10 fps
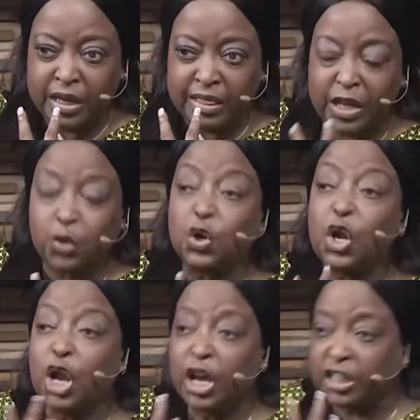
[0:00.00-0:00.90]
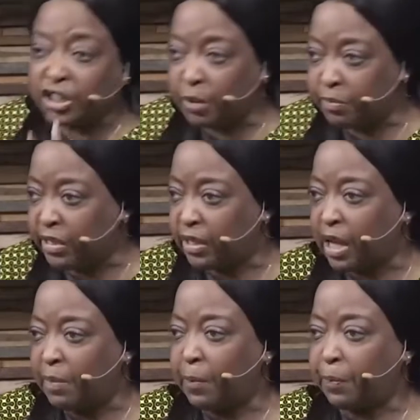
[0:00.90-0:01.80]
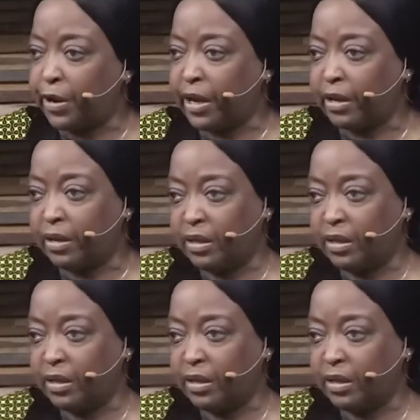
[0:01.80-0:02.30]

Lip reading: they could learn something about prayer.